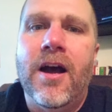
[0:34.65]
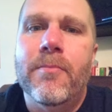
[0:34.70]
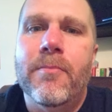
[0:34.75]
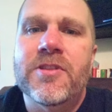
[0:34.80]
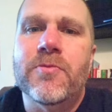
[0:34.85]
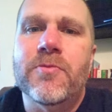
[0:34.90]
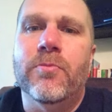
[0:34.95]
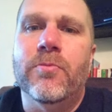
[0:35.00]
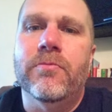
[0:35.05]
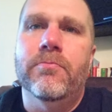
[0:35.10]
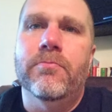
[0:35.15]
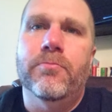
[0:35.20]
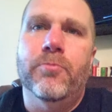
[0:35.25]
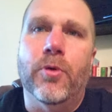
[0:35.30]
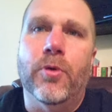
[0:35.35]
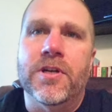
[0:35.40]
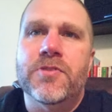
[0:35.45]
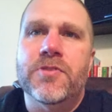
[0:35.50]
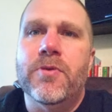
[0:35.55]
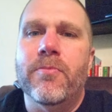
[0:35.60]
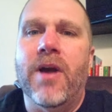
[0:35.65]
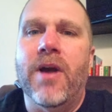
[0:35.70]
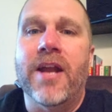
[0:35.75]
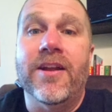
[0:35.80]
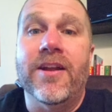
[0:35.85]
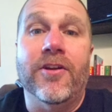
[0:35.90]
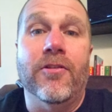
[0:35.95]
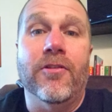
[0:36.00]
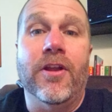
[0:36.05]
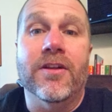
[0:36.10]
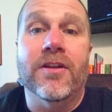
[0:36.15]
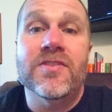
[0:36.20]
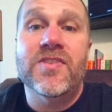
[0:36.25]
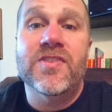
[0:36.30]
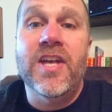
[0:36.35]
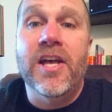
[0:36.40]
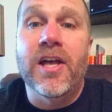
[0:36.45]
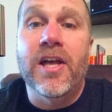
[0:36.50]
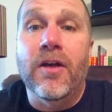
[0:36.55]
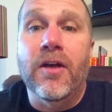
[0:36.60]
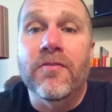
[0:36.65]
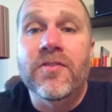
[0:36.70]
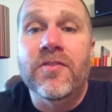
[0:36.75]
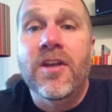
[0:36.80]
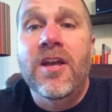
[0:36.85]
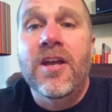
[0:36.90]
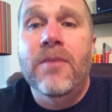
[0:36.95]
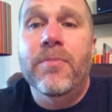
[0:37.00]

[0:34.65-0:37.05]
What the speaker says: It's important to remind not only ourselves,